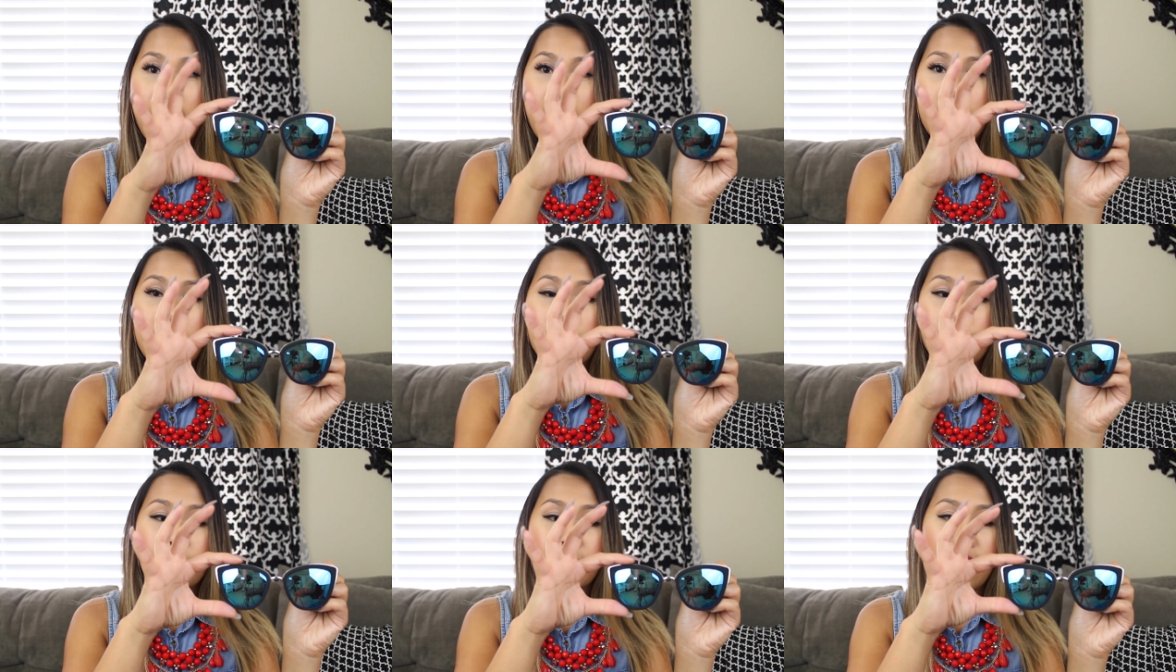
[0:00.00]

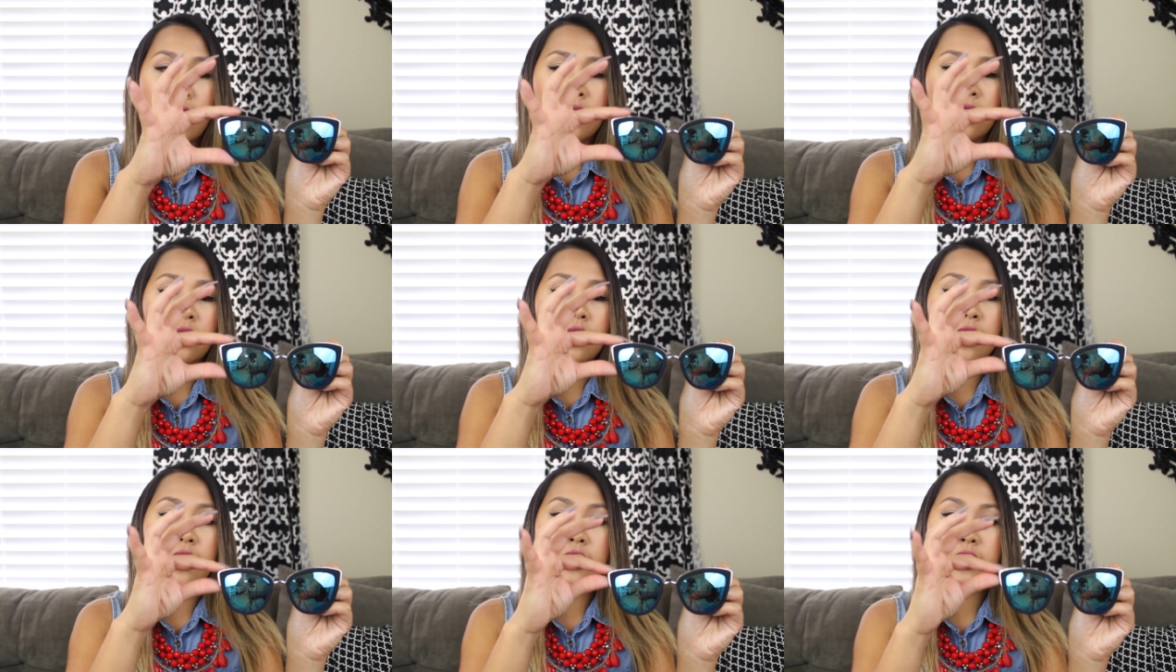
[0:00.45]
Um, it
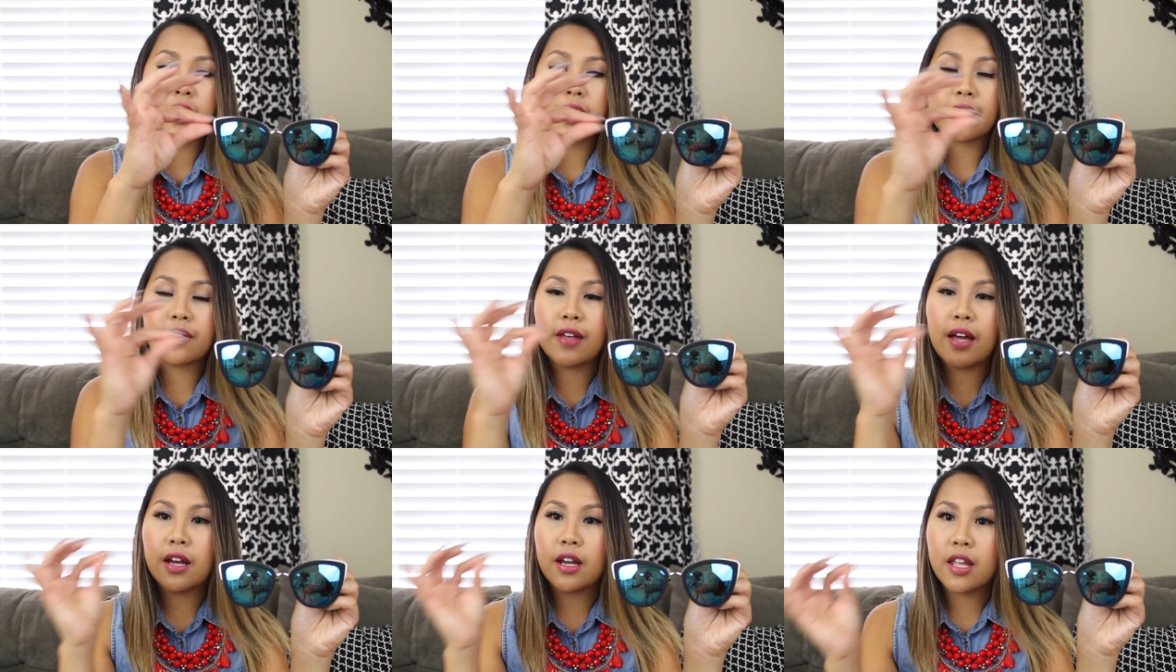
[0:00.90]
kind of looks
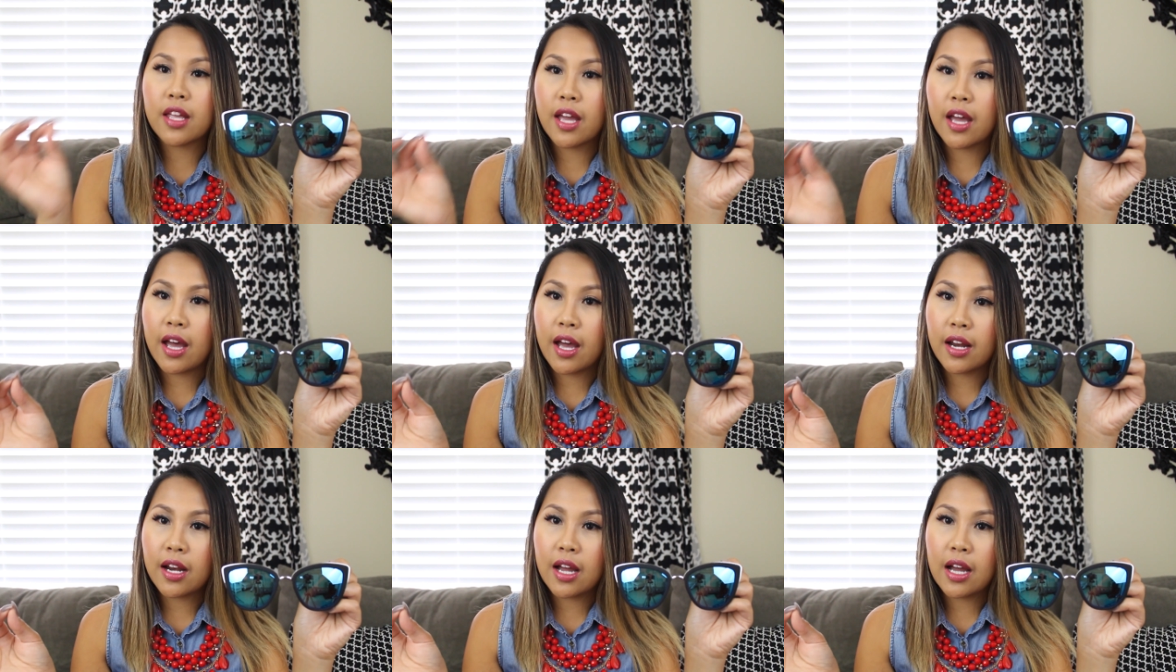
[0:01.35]
like that
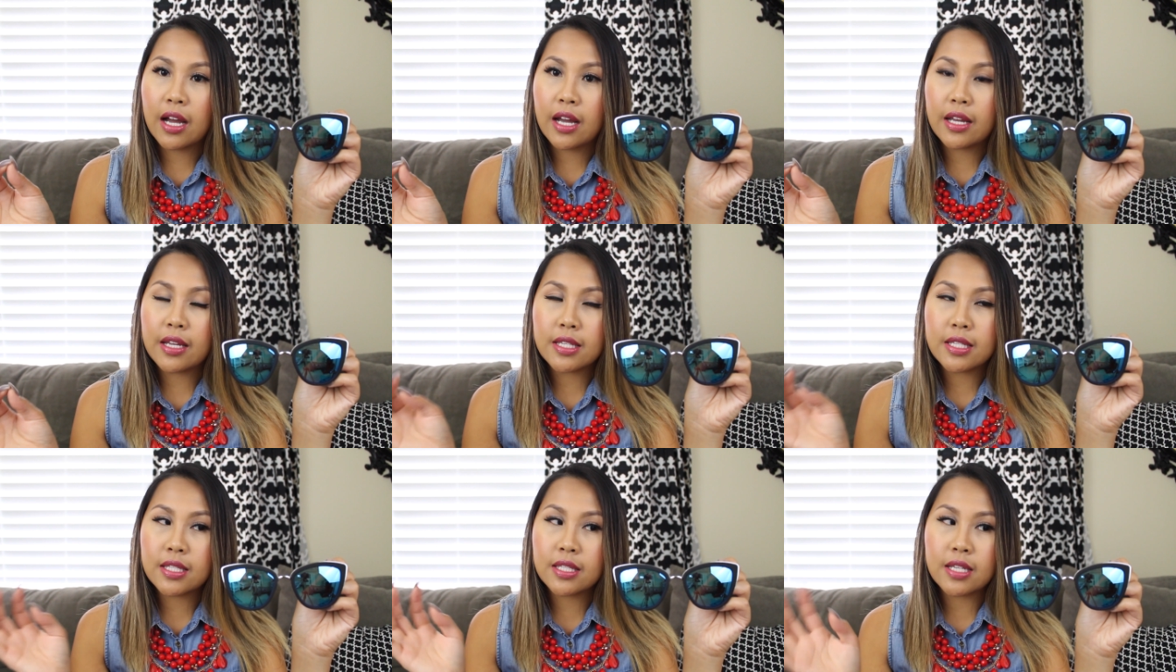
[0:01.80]
cat
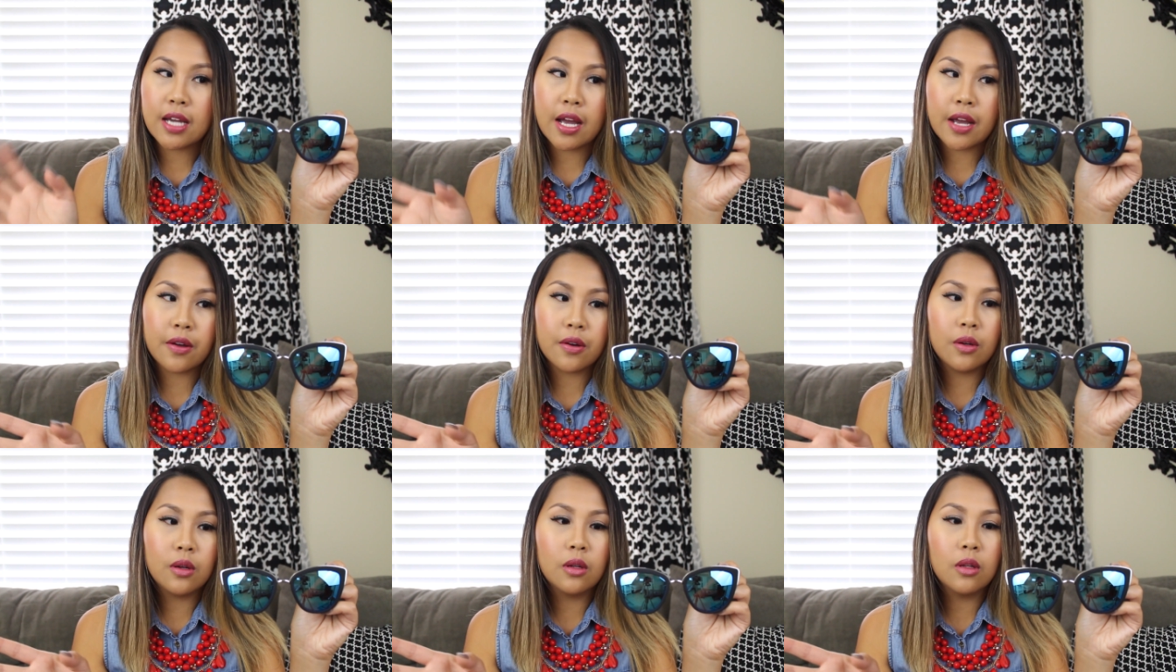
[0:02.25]
eye
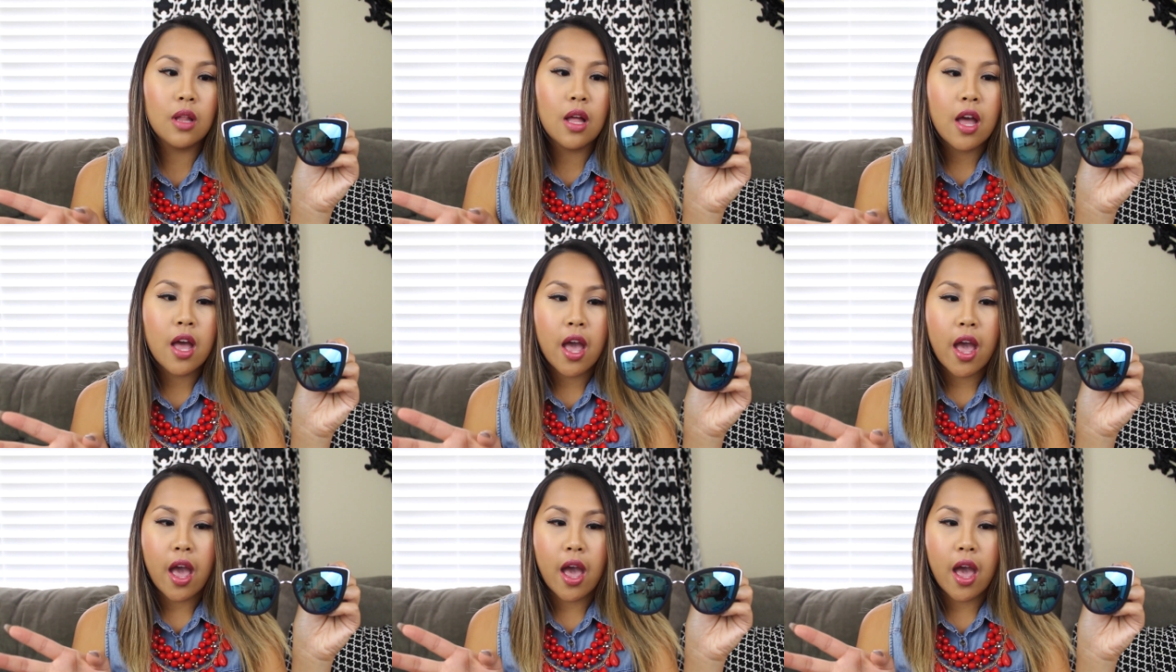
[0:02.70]
style.